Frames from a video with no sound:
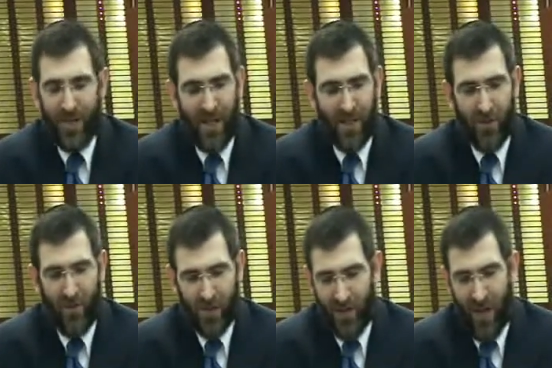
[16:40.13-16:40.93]

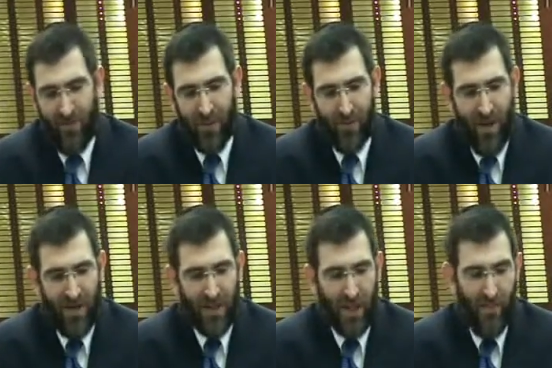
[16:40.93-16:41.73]
Excellent question. Obviously, this
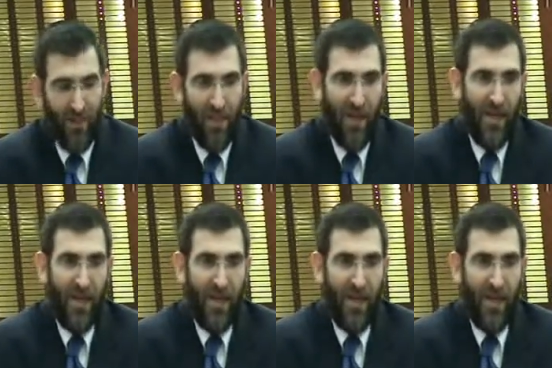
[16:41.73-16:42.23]
man is coming.